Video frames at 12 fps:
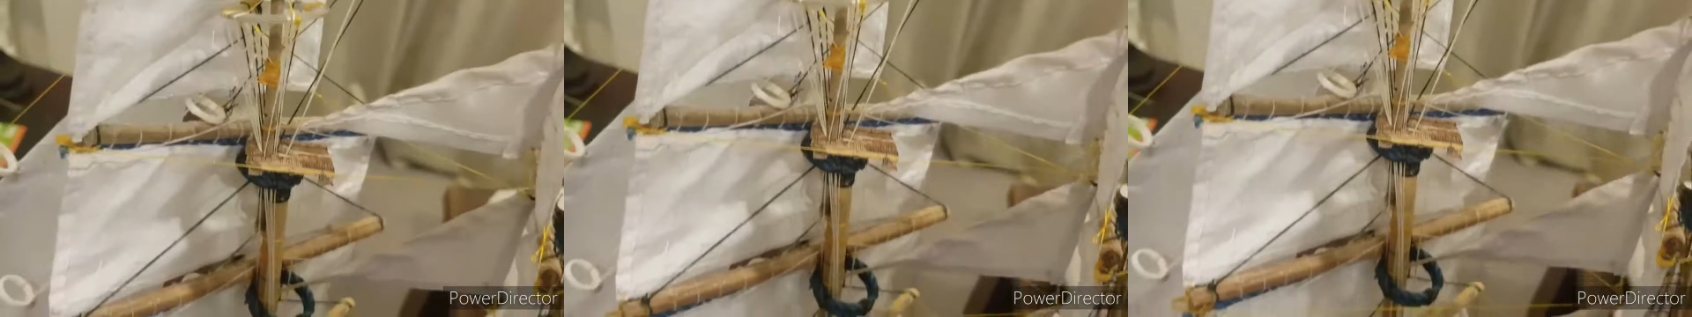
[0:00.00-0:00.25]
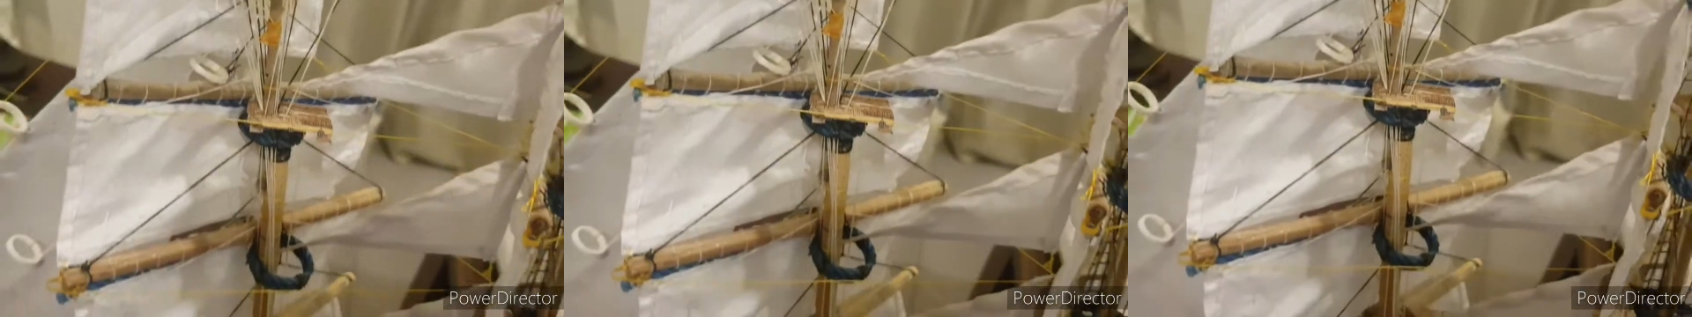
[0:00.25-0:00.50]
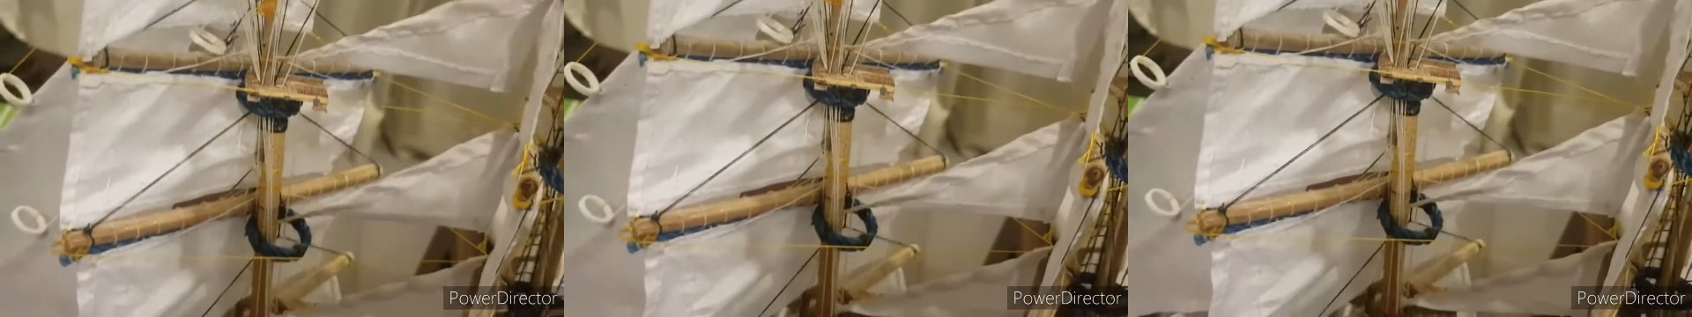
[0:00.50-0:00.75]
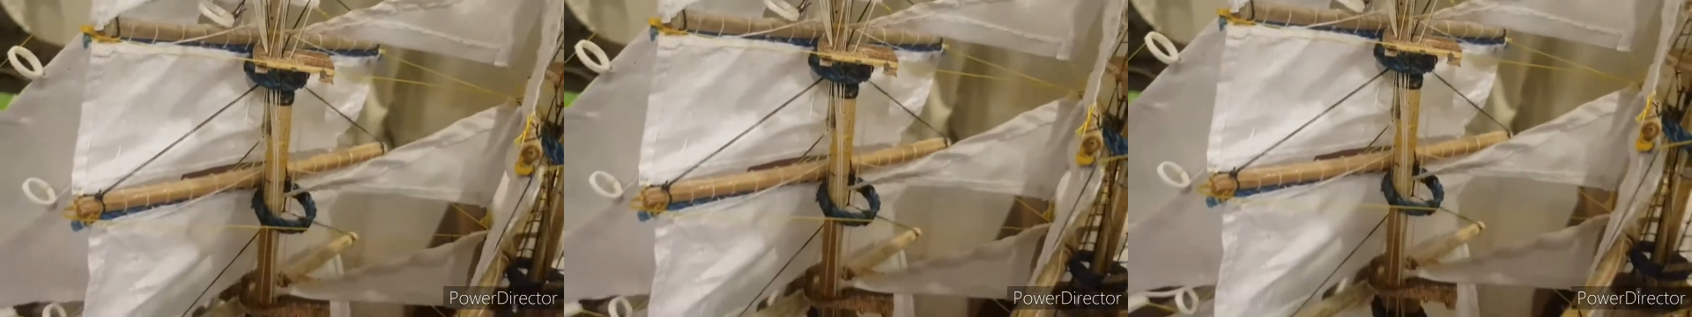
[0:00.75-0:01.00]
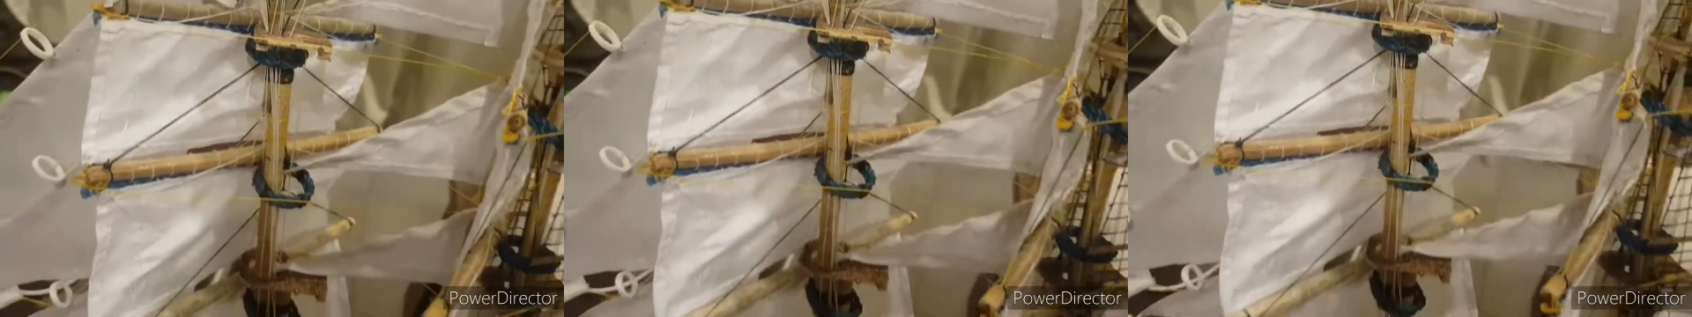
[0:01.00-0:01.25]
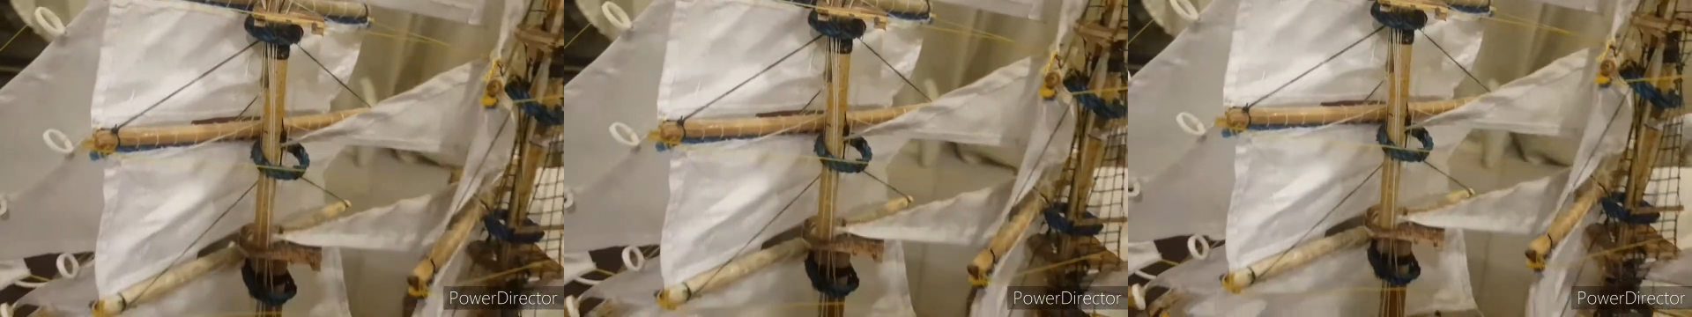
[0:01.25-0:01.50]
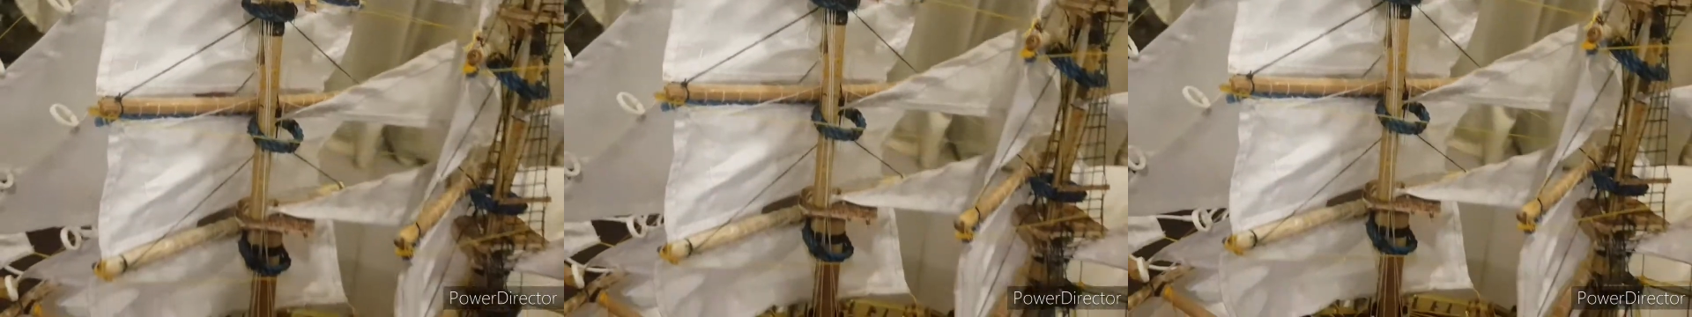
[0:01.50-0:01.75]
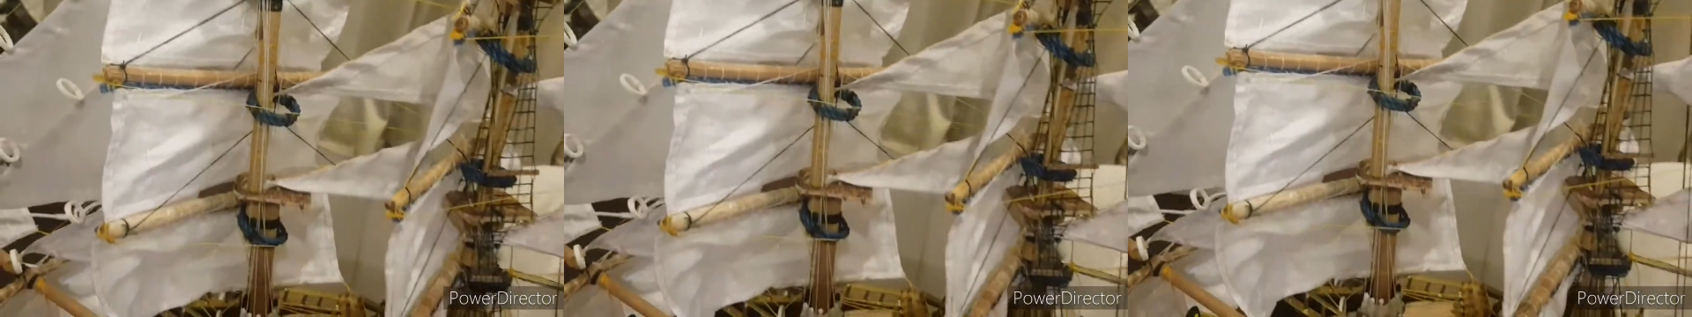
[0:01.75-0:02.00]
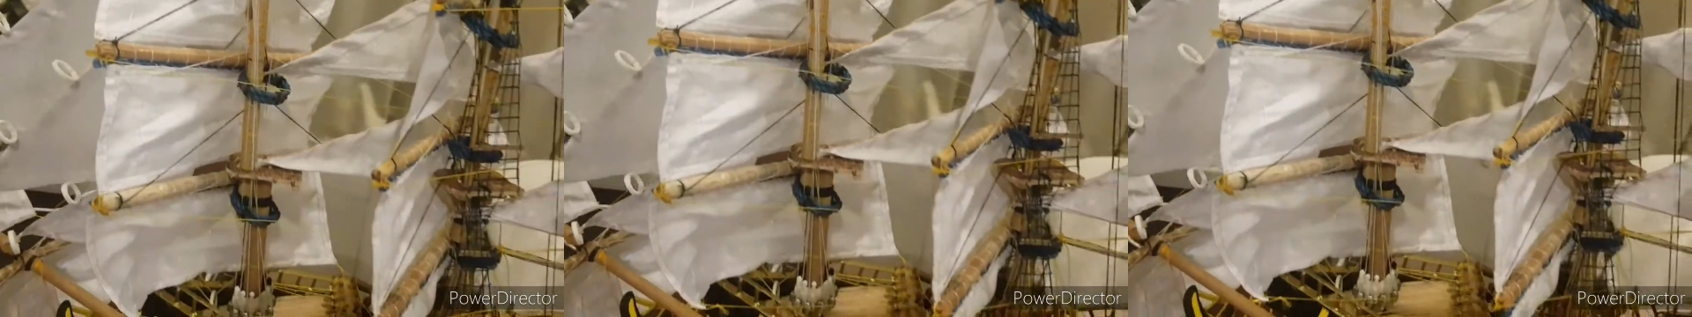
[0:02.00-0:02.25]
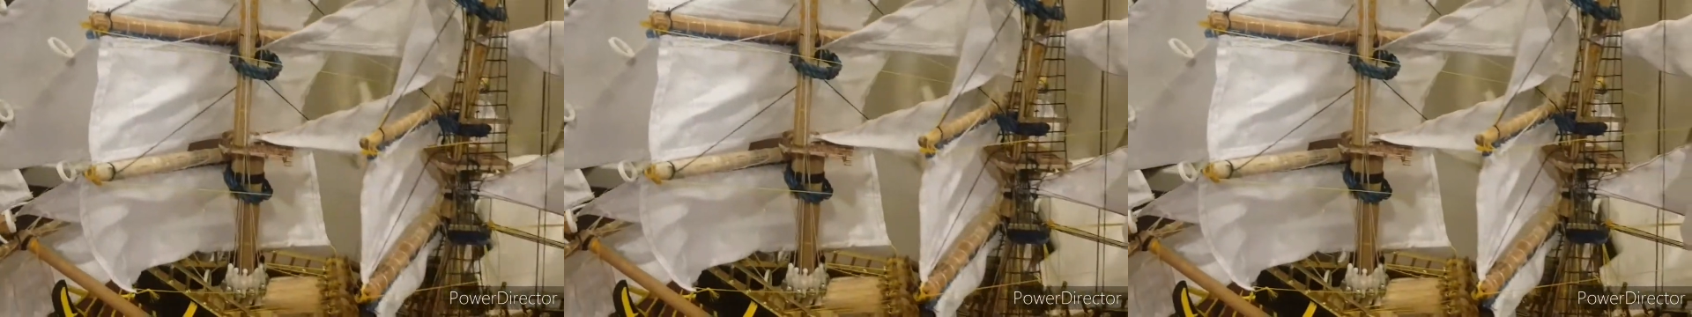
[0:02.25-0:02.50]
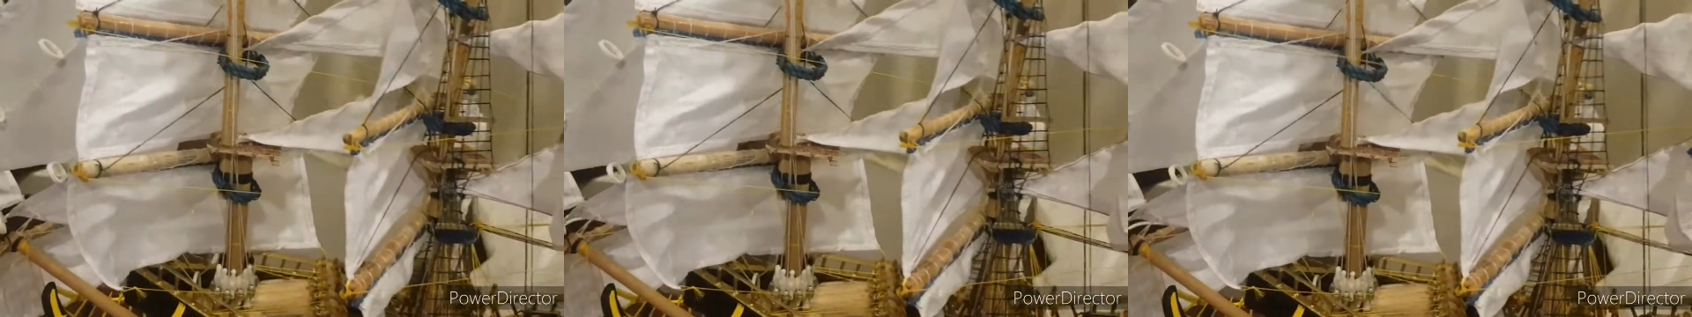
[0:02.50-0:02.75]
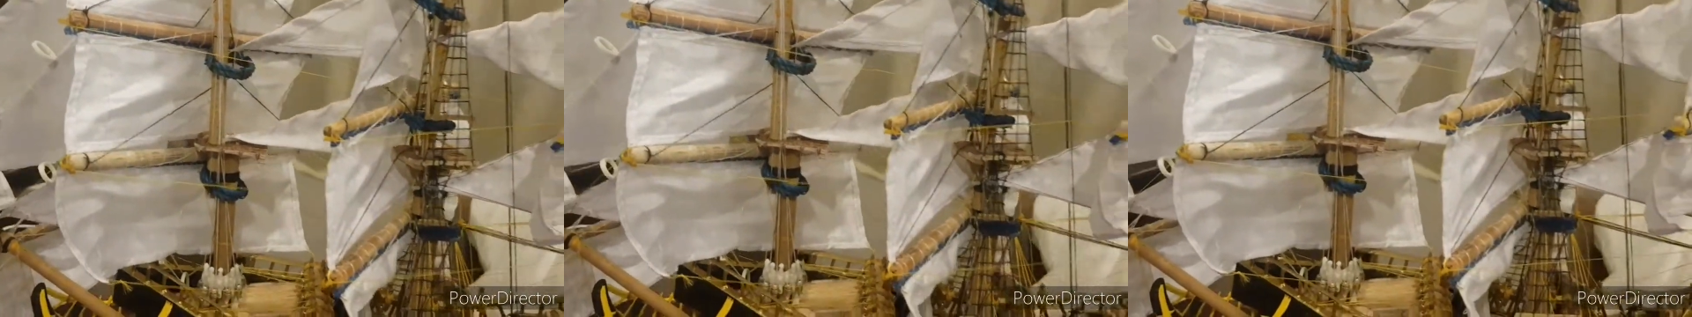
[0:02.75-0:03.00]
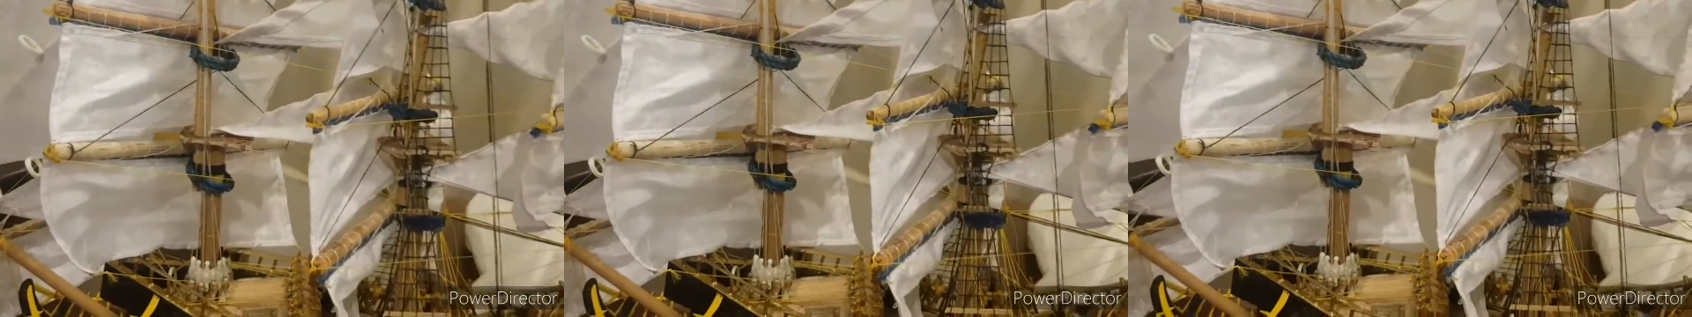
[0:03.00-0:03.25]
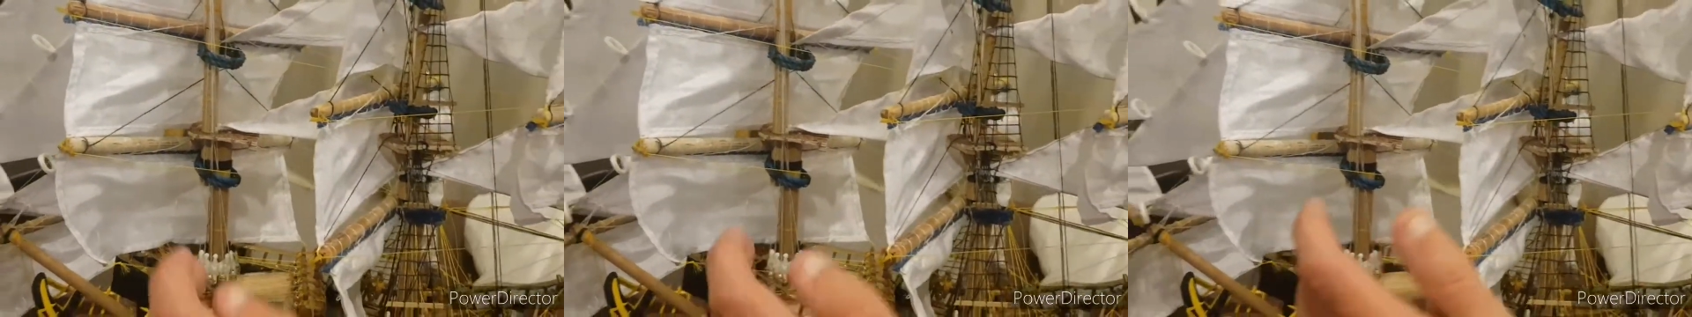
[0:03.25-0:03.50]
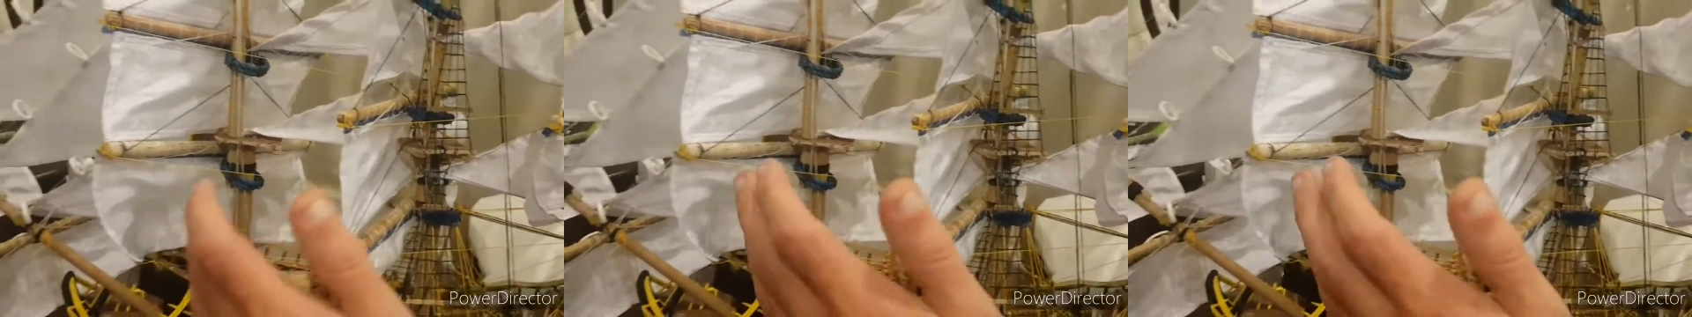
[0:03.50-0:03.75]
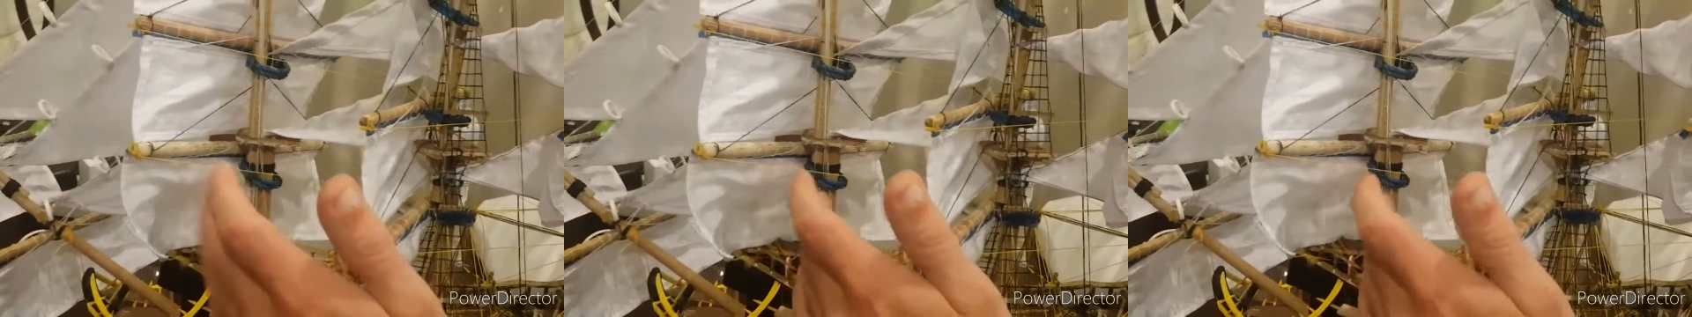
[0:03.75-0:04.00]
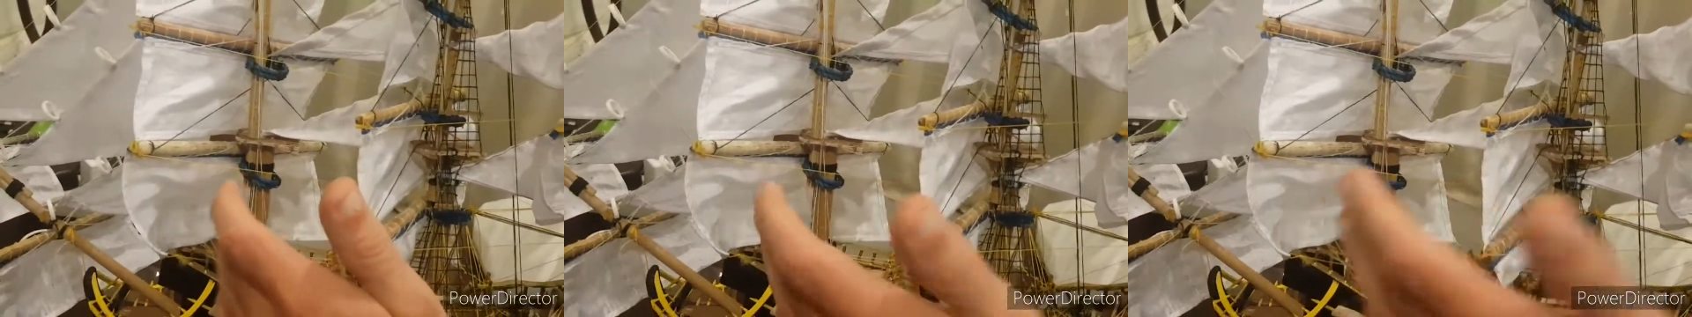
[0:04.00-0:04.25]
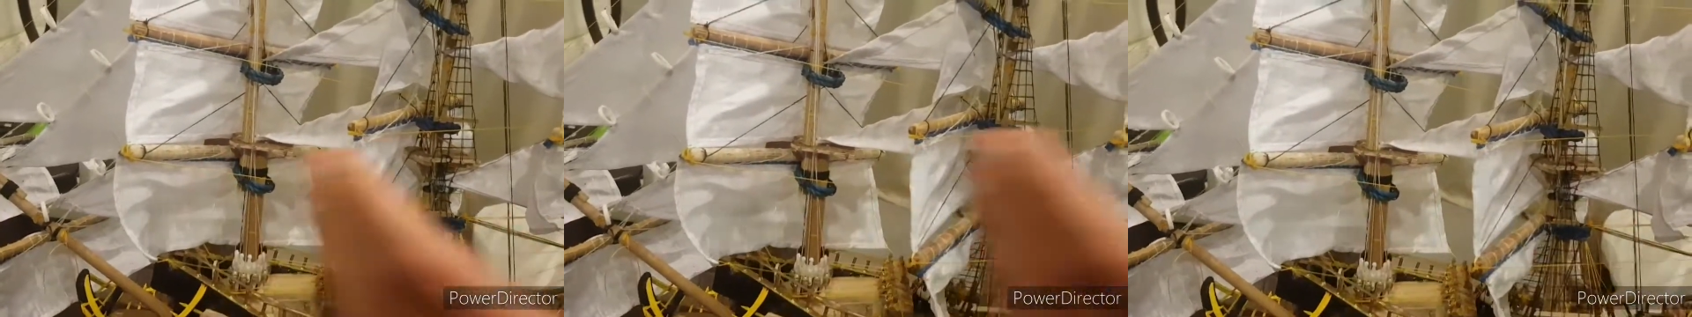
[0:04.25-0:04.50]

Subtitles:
[unreadable: no face in view]